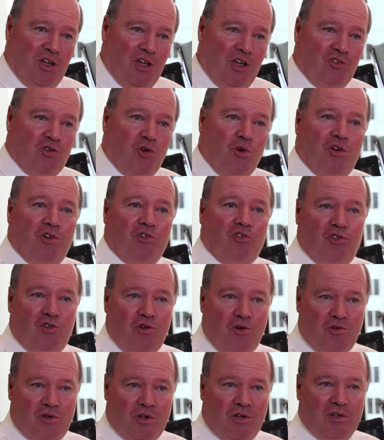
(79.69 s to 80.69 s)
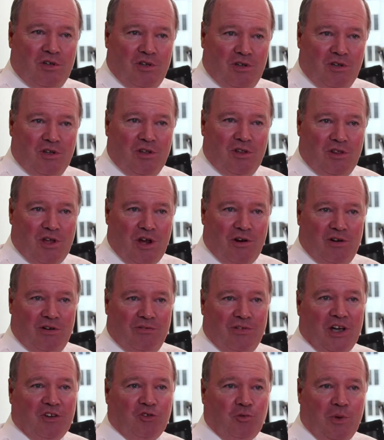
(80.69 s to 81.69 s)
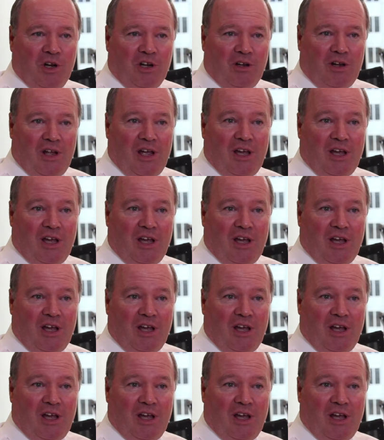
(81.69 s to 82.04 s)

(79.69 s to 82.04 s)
is going to suit their investment